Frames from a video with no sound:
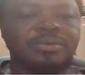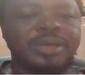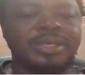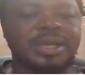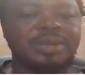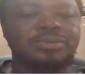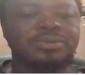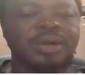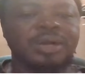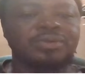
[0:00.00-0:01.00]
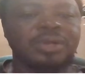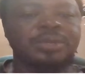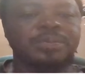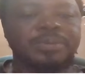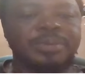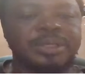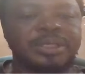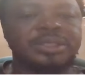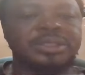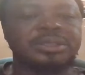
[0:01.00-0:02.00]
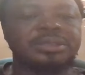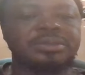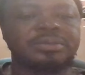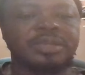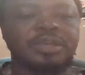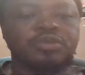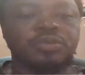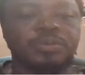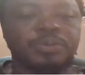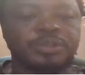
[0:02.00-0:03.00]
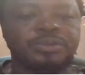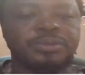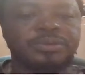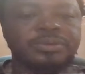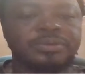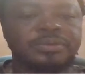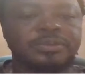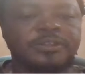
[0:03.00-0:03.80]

when it comes to actual implementation, it will be possible.